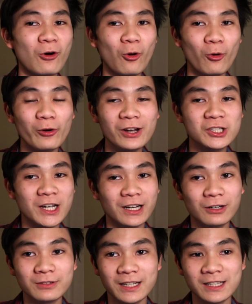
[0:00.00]
or check
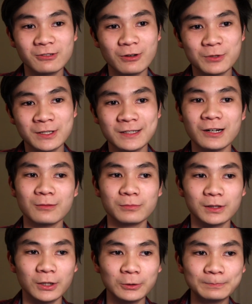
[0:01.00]
out the description down
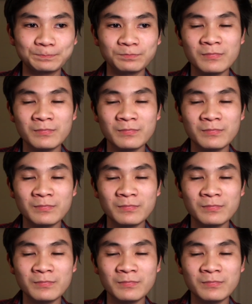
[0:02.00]
below.